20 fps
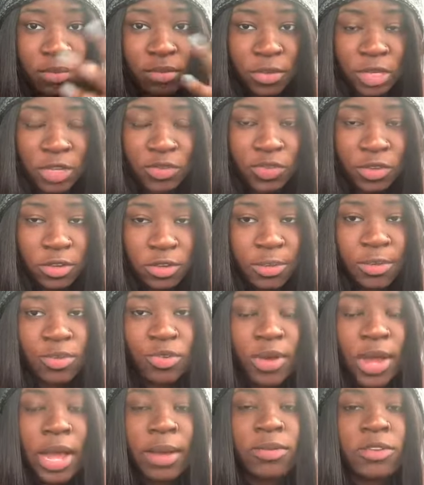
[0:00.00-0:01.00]
if you
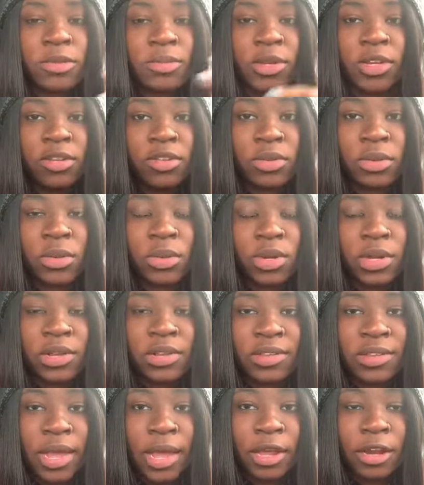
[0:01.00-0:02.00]
subscribe to me, so you could
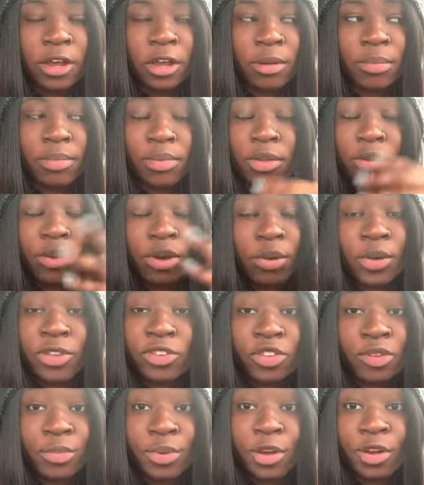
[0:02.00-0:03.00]
sign up. You can always
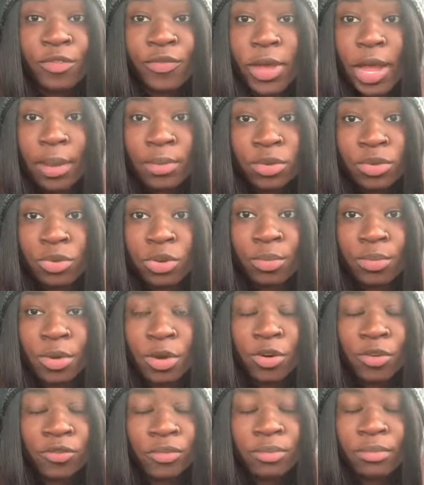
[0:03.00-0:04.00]
do both. I'm doing
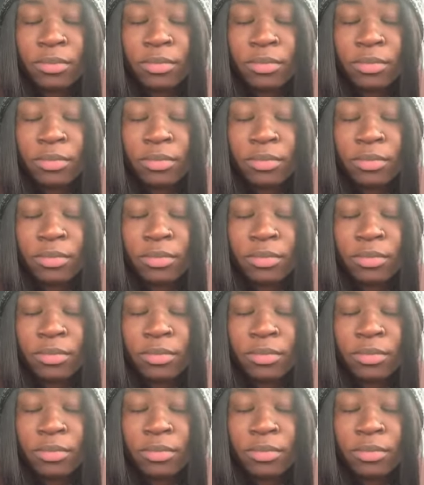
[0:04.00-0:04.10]
both.